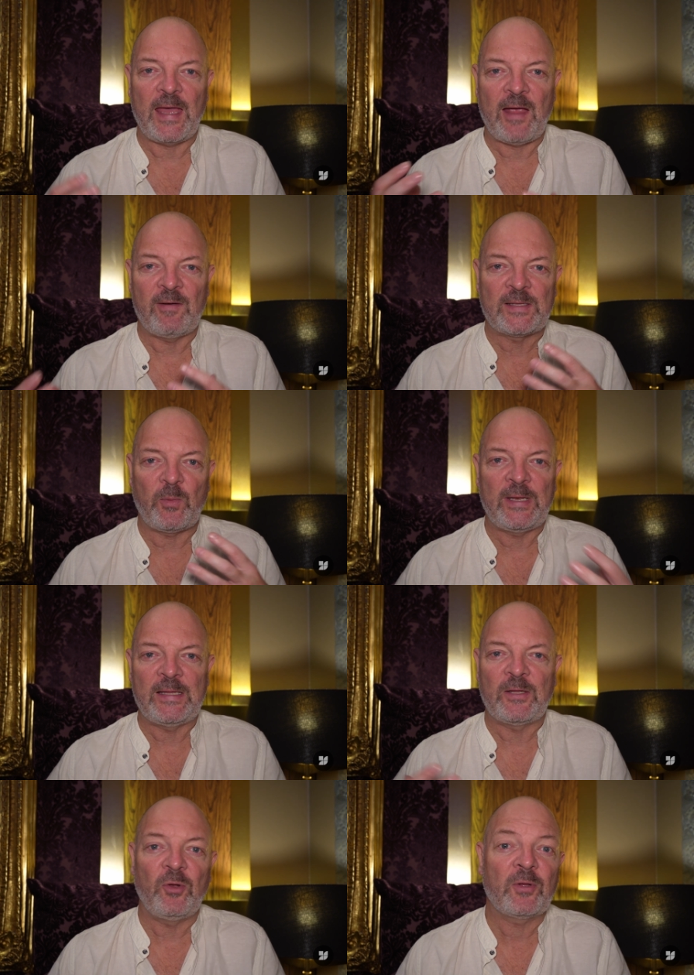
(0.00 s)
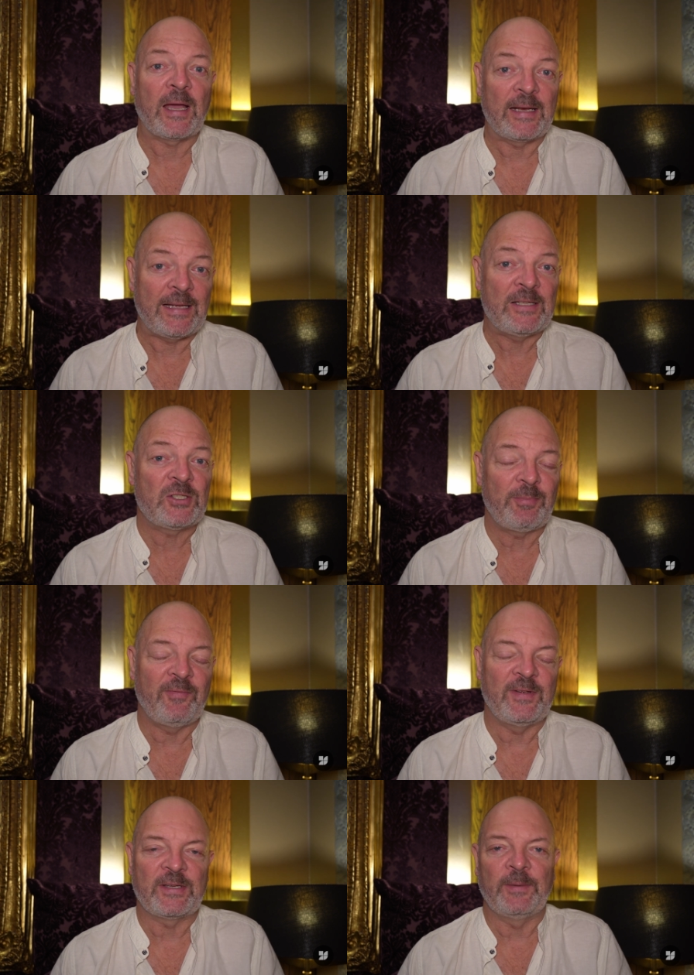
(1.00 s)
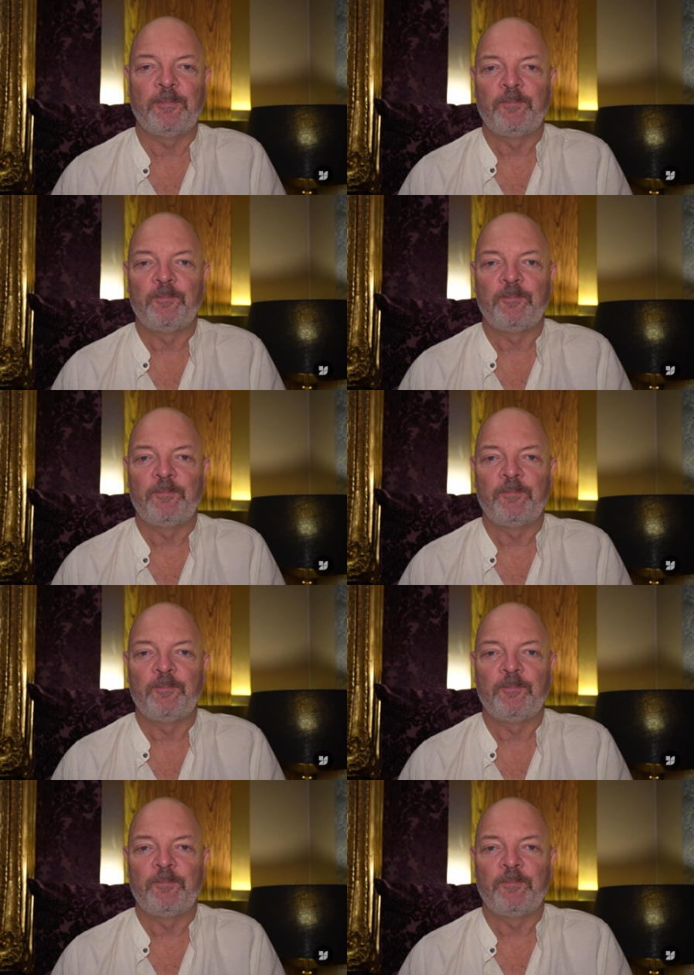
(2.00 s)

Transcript: areas that we need to look at in supervision.